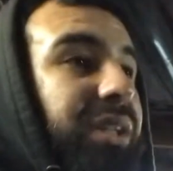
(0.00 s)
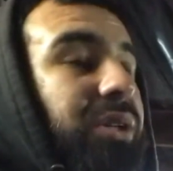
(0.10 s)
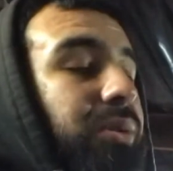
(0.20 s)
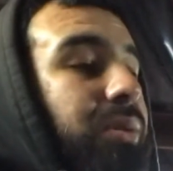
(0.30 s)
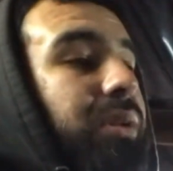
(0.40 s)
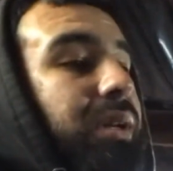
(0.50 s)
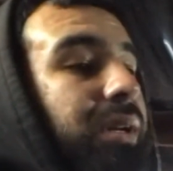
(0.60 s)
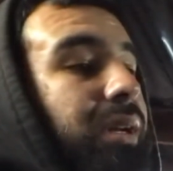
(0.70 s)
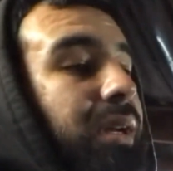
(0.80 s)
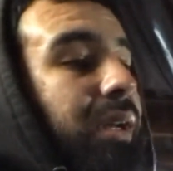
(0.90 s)
tuned
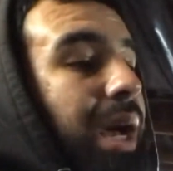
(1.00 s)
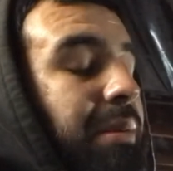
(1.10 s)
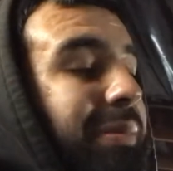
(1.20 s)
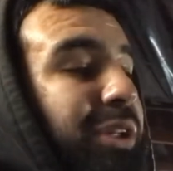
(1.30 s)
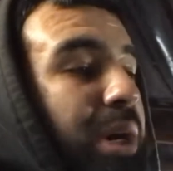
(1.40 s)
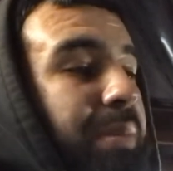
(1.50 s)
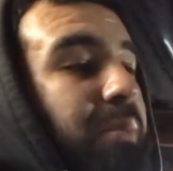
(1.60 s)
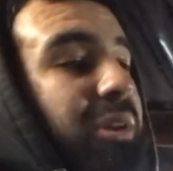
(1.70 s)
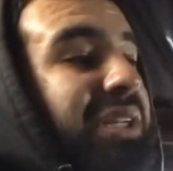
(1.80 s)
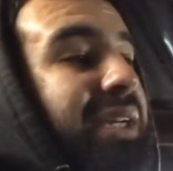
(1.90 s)
I'm gonna be dropping
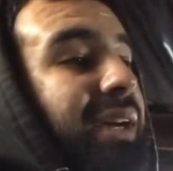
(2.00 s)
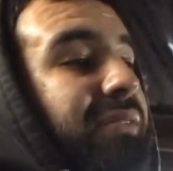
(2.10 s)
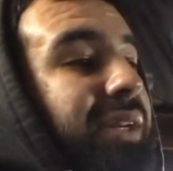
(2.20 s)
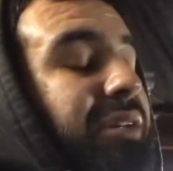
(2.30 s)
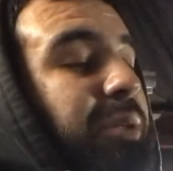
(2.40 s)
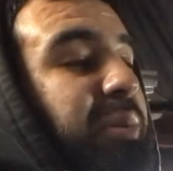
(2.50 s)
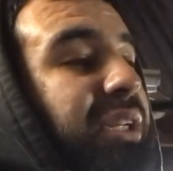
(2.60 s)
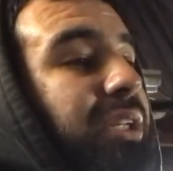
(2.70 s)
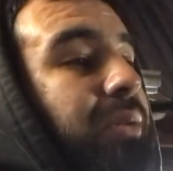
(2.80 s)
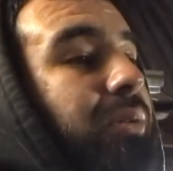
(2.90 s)
more TL videos pretty
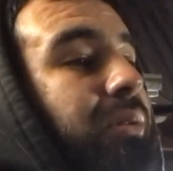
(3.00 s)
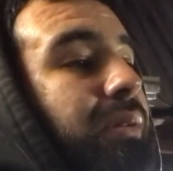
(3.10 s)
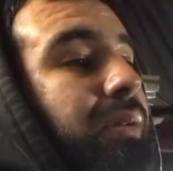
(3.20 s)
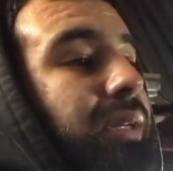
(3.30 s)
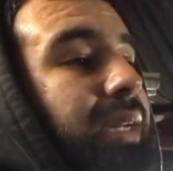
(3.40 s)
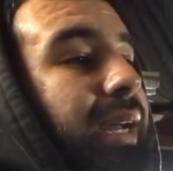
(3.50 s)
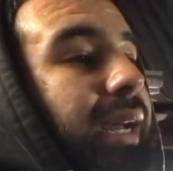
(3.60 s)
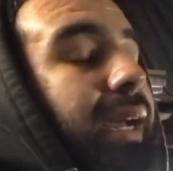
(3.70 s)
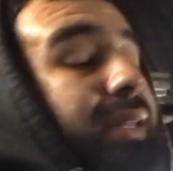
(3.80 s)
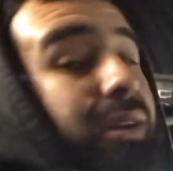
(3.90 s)
soon
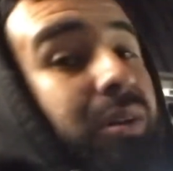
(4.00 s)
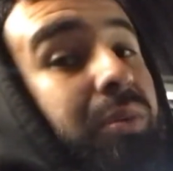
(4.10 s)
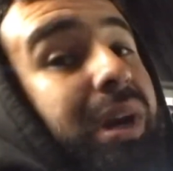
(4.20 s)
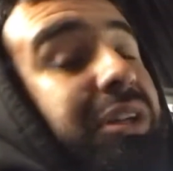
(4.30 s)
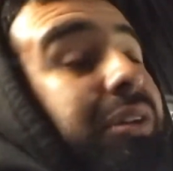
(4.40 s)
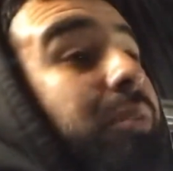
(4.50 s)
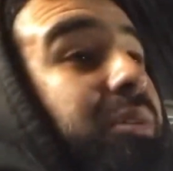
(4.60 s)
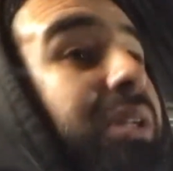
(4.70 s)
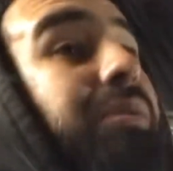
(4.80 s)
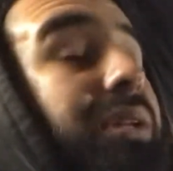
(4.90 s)
and the car, we're actually almost
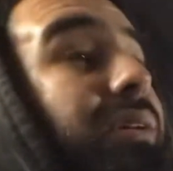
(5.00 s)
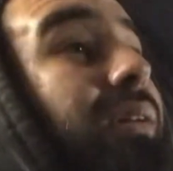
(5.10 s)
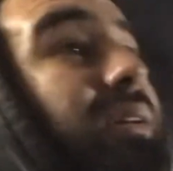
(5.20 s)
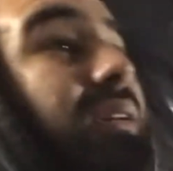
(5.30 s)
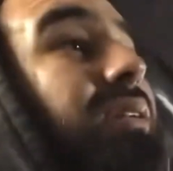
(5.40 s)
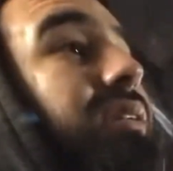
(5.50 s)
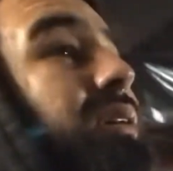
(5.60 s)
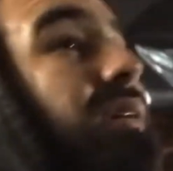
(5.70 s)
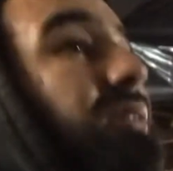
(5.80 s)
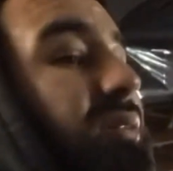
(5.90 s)
done with the car
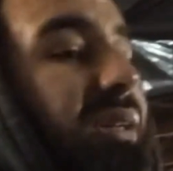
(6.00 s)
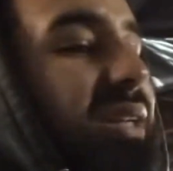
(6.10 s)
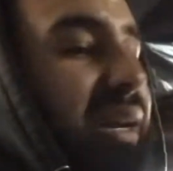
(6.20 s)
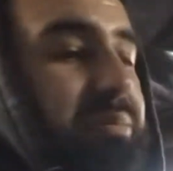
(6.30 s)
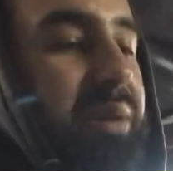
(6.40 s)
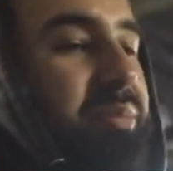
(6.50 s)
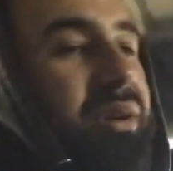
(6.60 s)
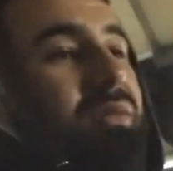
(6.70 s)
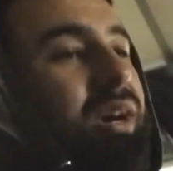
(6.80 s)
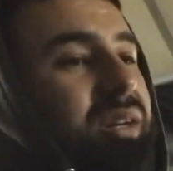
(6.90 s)
only like bumper
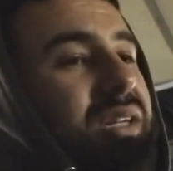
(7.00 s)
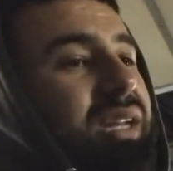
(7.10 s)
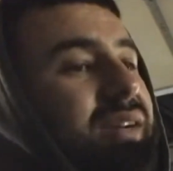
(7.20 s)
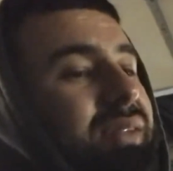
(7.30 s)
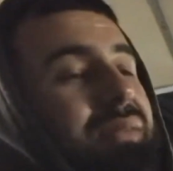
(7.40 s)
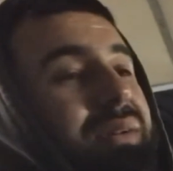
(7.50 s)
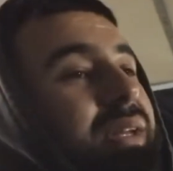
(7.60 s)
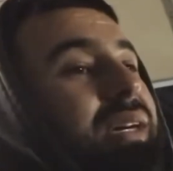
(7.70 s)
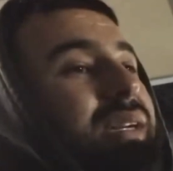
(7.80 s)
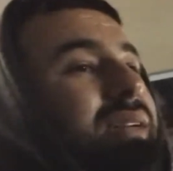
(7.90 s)
and rockers left and we're
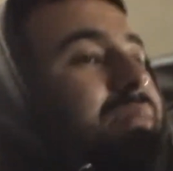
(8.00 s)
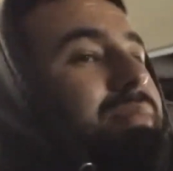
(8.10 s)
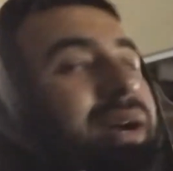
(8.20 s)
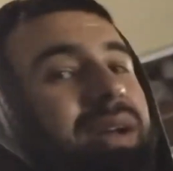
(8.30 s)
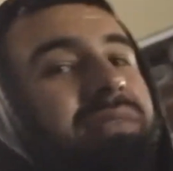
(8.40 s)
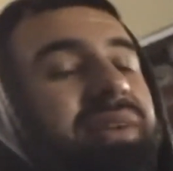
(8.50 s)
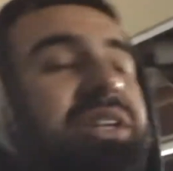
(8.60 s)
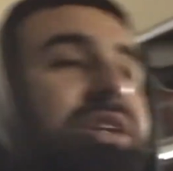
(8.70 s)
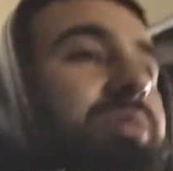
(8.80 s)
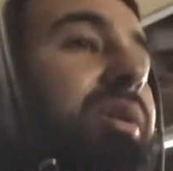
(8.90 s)
done probably gonna finish
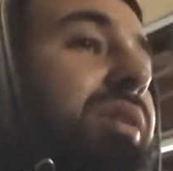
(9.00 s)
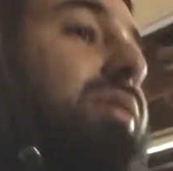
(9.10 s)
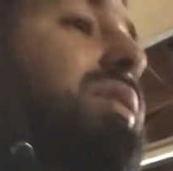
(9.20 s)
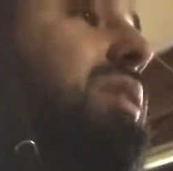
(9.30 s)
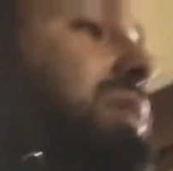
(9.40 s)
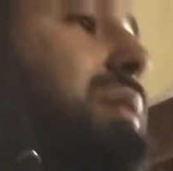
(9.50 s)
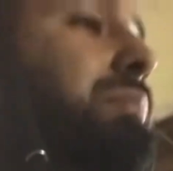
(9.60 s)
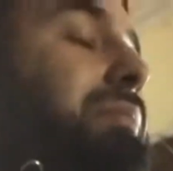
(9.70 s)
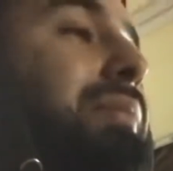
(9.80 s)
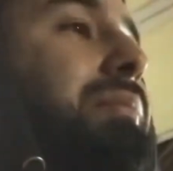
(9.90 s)
it tomorrow
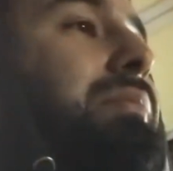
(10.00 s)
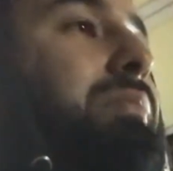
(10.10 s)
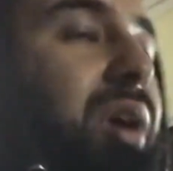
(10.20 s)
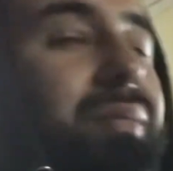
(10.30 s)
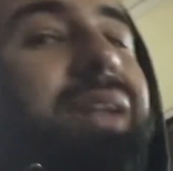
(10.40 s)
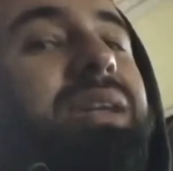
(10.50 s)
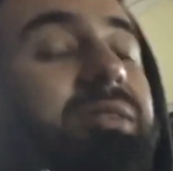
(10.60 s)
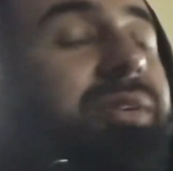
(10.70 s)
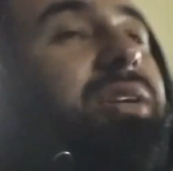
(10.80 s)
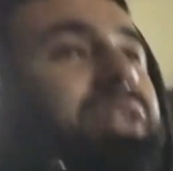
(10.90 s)
probably by the time this
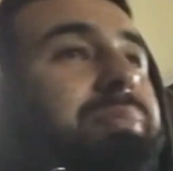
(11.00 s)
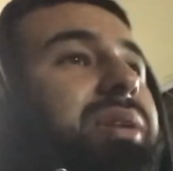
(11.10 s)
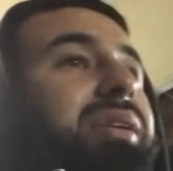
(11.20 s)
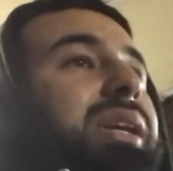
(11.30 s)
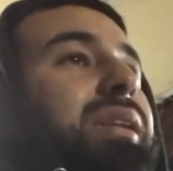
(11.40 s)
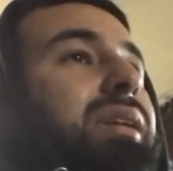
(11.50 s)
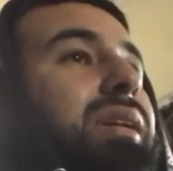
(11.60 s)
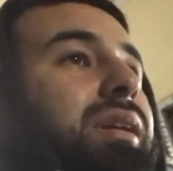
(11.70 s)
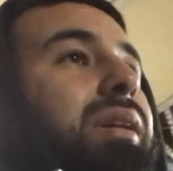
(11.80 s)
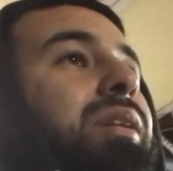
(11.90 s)
video is uploaded
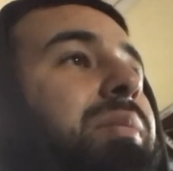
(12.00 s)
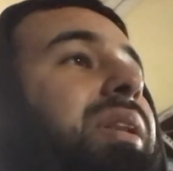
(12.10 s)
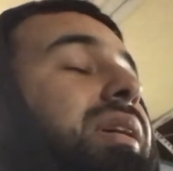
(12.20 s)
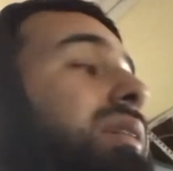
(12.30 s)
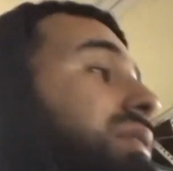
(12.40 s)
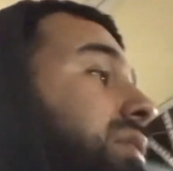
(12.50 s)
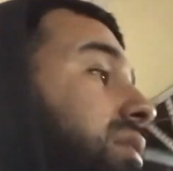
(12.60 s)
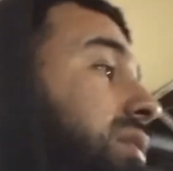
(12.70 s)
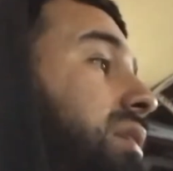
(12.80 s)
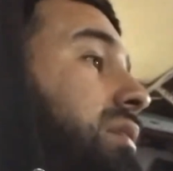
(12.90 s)
it'll be done
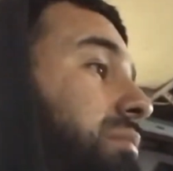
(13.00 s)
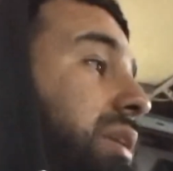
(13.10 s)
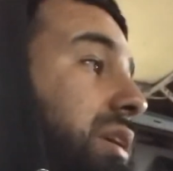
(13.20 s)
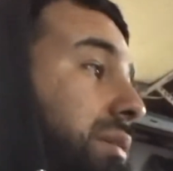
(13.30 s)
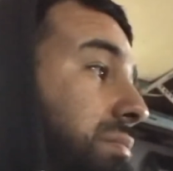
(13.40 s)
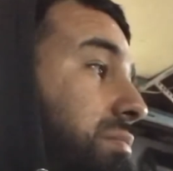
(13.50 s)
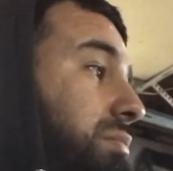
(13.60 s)
but um